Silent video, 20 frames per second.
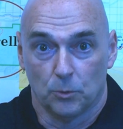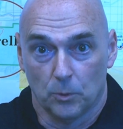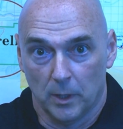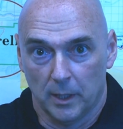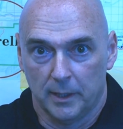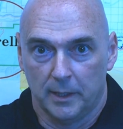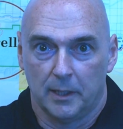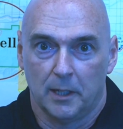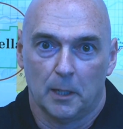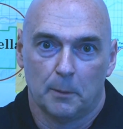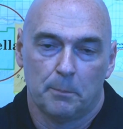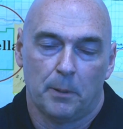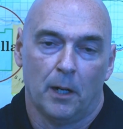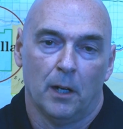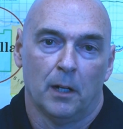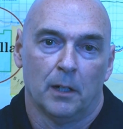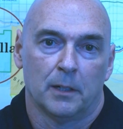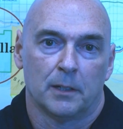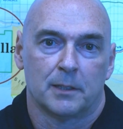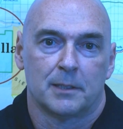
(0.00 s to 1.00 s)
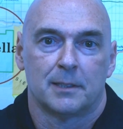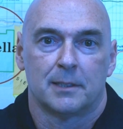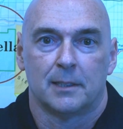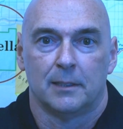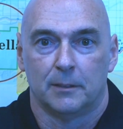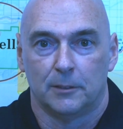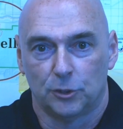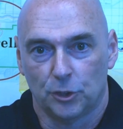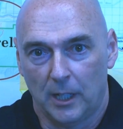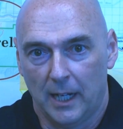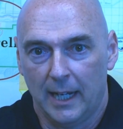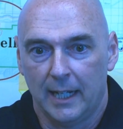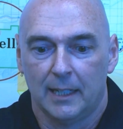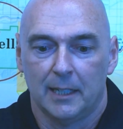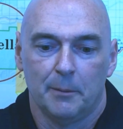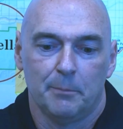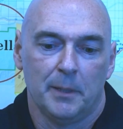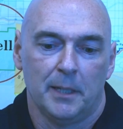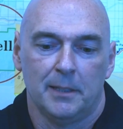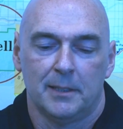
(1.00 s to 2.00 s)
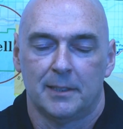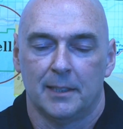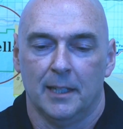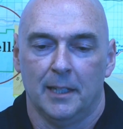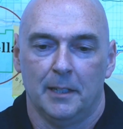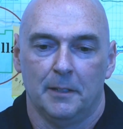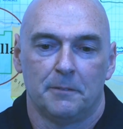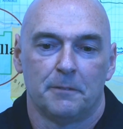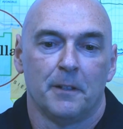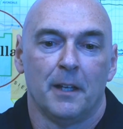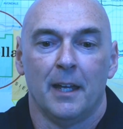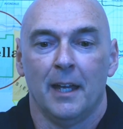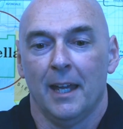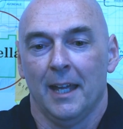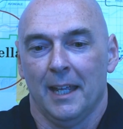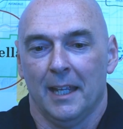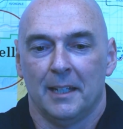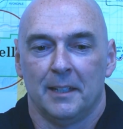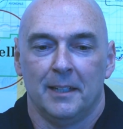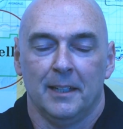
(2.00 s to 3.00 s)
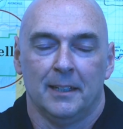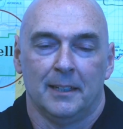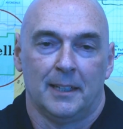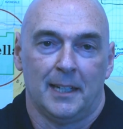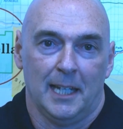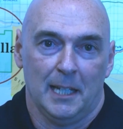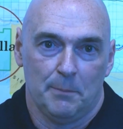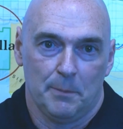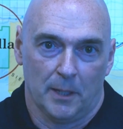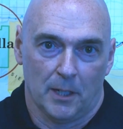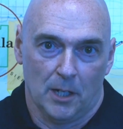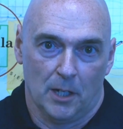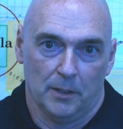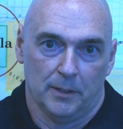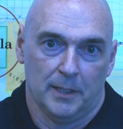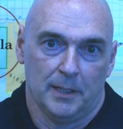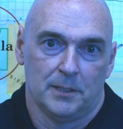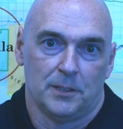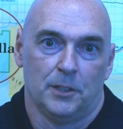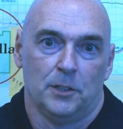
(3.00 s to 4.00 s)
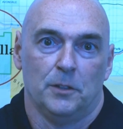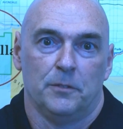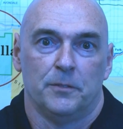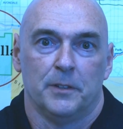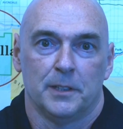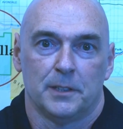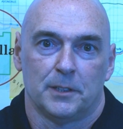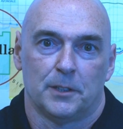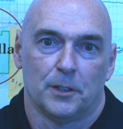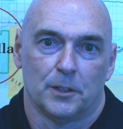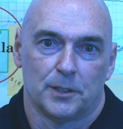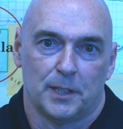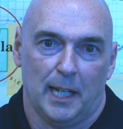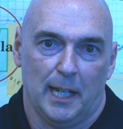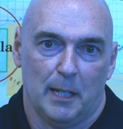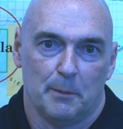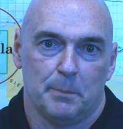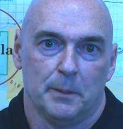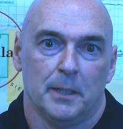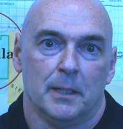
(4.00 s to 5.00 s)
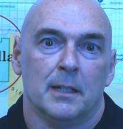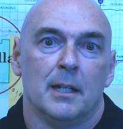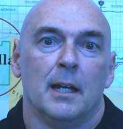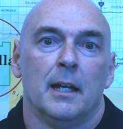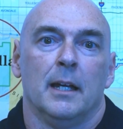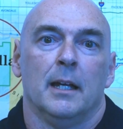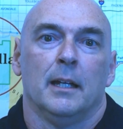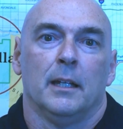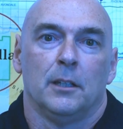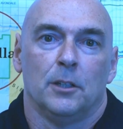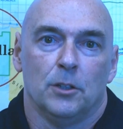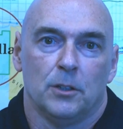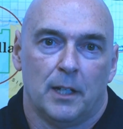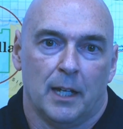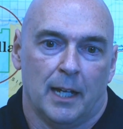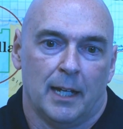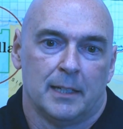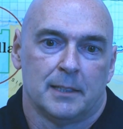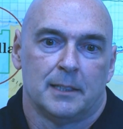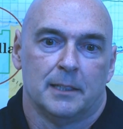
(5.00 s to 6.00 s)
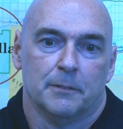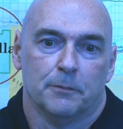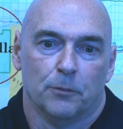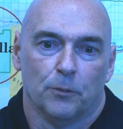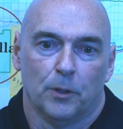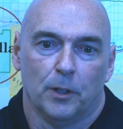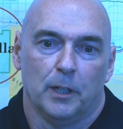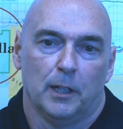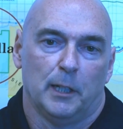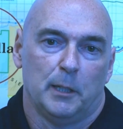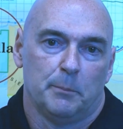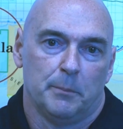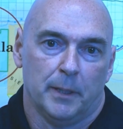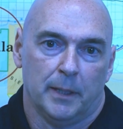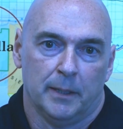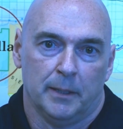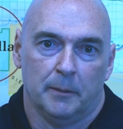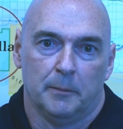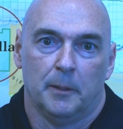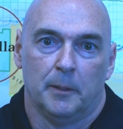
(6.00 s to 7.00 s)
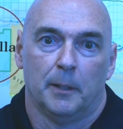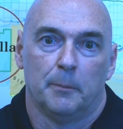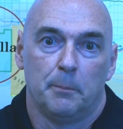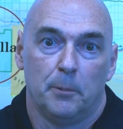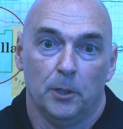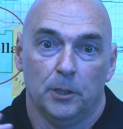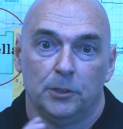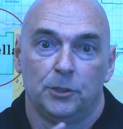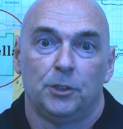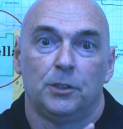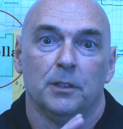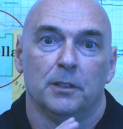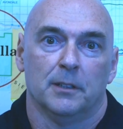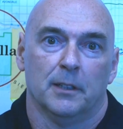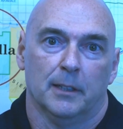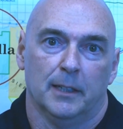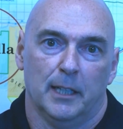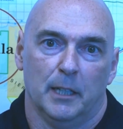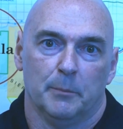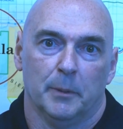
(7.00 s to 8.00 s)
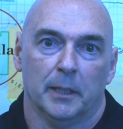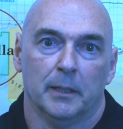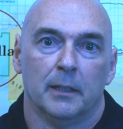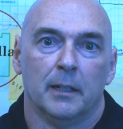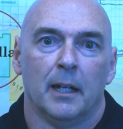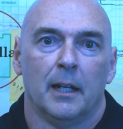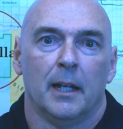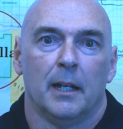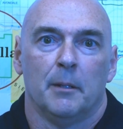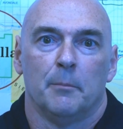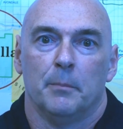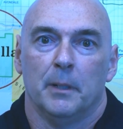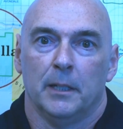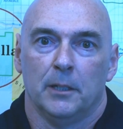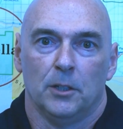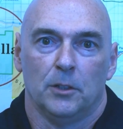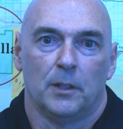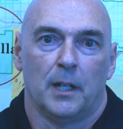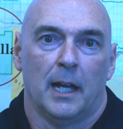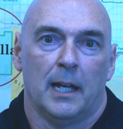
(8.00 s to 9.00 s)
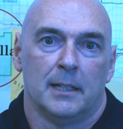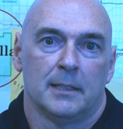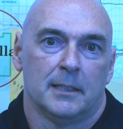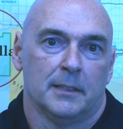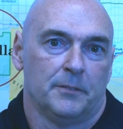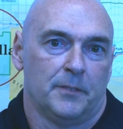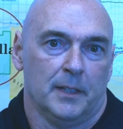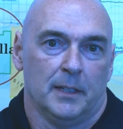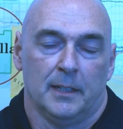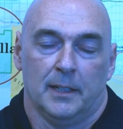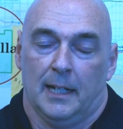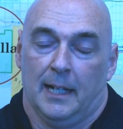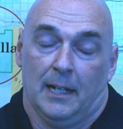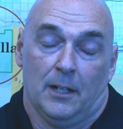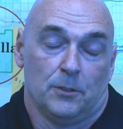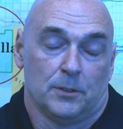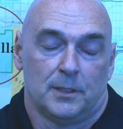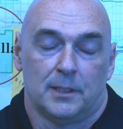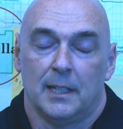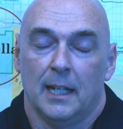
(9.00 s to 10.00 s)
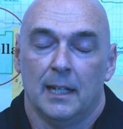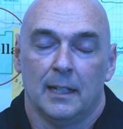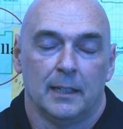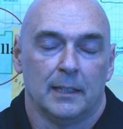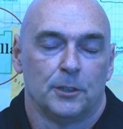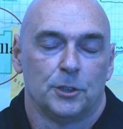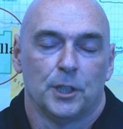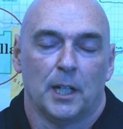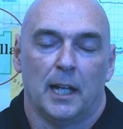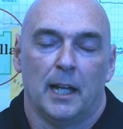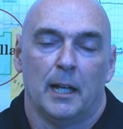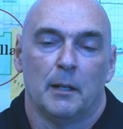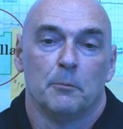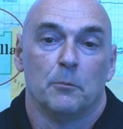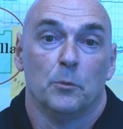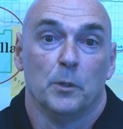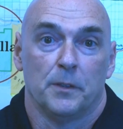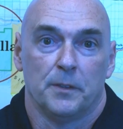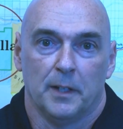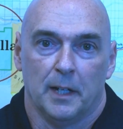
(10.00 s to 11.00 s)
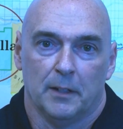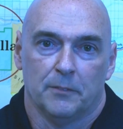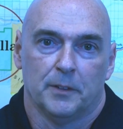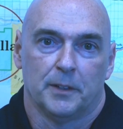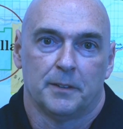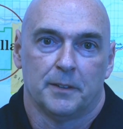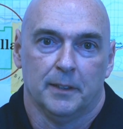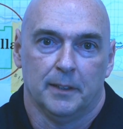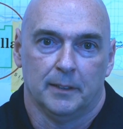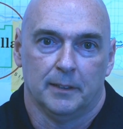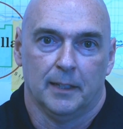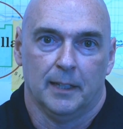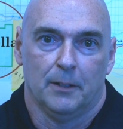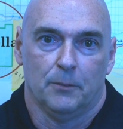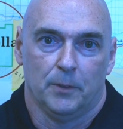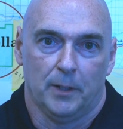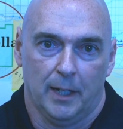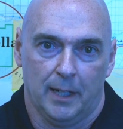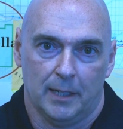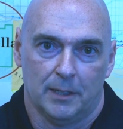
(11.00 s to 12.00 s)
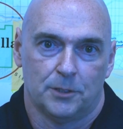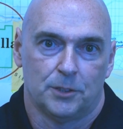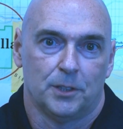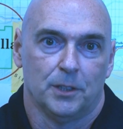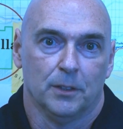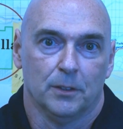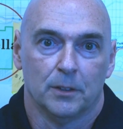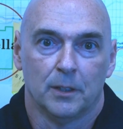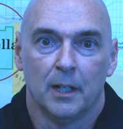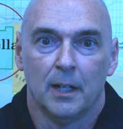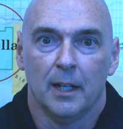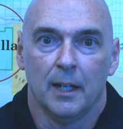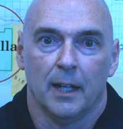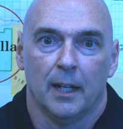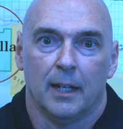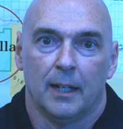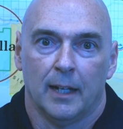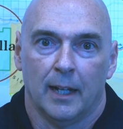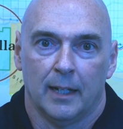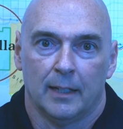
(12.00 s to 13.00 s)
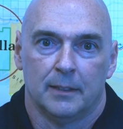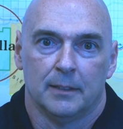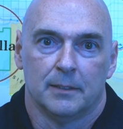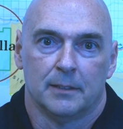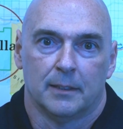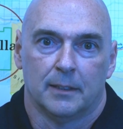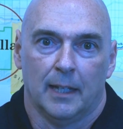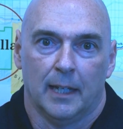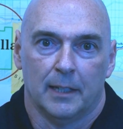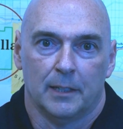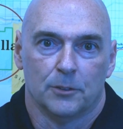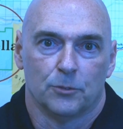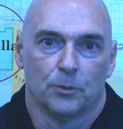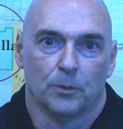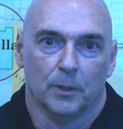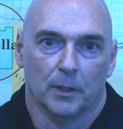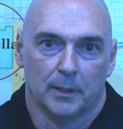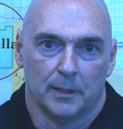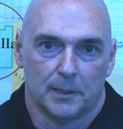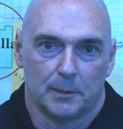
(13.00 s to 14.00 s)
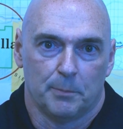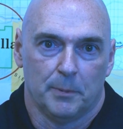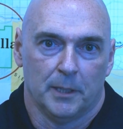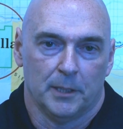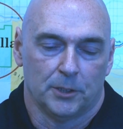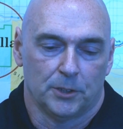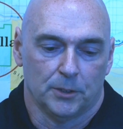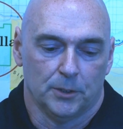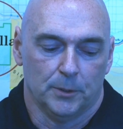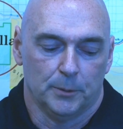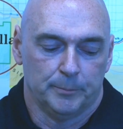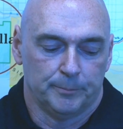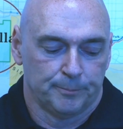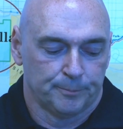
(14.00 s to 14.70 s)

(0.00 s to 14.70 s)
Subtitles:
running our parks, trying to be safe, and then keeping all these new visitors happy, you guys have really been pushed to the limit. That you guys have done an outstanding job with everything that we asked you, and that is really special.